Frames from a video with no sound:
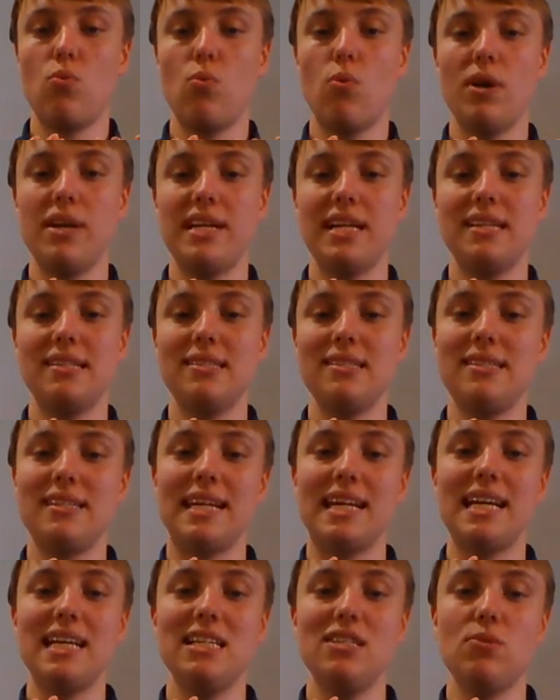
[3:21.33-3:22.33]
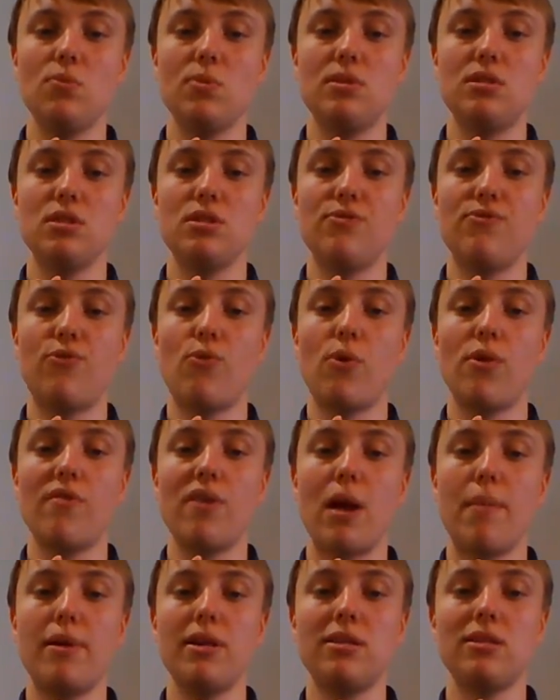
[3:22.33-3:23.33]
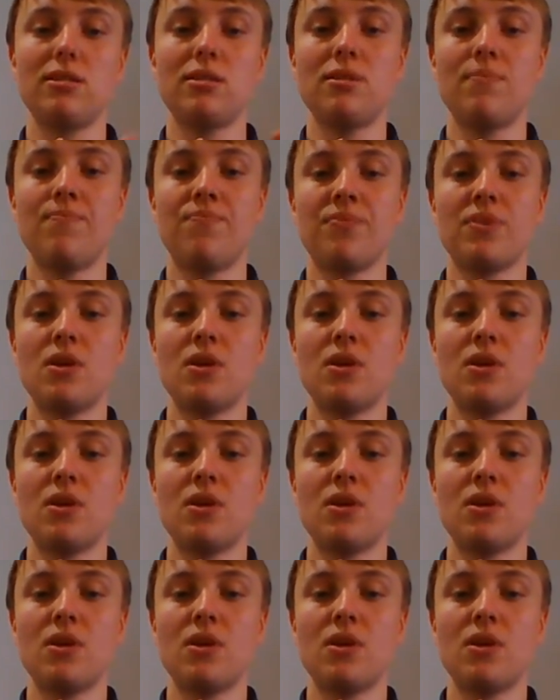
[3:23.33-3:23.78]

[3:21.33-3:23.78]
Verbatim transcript: what he sees, which is four rabbits,